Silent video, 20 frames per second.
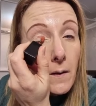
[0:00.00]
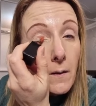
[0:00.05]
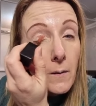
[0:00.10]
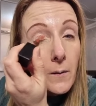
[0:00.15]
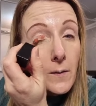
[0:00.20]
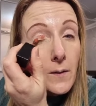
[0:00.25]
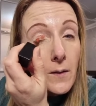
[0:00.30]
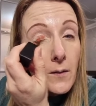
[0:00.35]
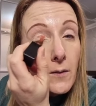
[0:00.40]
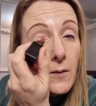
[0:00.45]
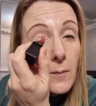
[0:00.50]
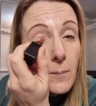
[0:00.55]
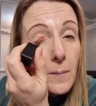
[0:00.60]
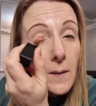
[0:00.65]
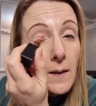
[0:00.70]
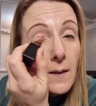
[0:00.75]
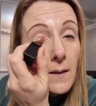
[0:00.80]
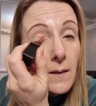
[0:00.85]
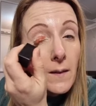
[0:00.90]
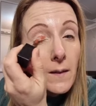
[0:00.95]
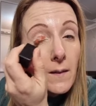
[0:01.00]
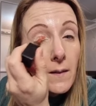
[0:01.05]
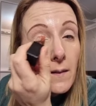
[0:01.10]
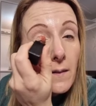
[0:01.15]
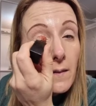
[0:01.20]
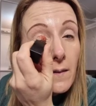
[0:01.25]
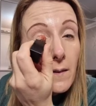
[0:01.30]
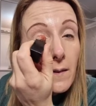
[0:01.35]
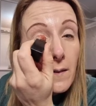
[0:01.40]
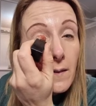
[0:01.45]
Was it just me?
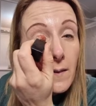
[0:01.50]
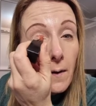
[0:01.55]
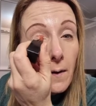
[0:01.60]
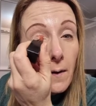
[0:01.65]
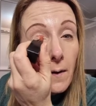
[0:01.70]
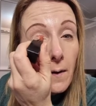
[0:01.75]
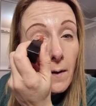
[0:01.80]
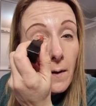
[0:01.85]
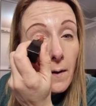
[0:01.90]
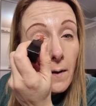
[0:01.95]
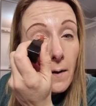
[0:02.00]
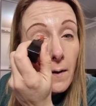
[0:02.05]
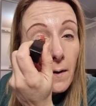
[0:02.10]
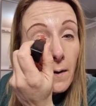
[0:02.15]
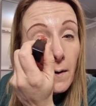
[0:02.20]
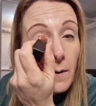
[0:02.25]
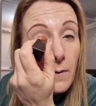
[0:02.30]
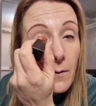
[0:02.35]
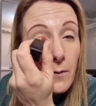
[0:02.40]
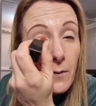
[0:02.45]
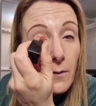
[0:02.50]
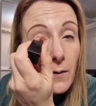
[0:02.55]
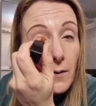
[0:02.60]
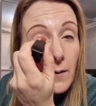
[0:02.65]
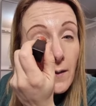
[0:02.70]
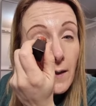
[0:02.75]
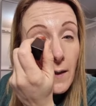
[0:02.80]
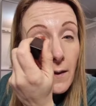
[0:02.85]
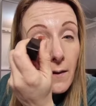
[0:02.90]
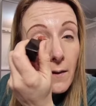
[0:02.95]
That's a crank. I should have
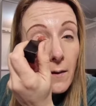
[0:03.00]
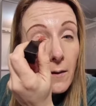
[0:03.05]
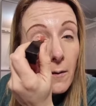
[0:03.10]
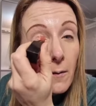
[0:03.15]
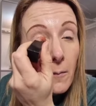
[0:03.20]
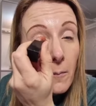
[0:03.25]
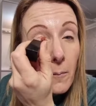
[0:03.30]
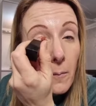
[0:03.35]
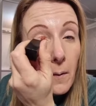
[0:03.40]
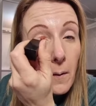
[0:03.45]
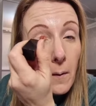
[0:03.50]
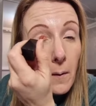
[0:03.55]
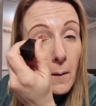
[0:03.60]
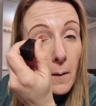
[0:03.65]
stayed at home.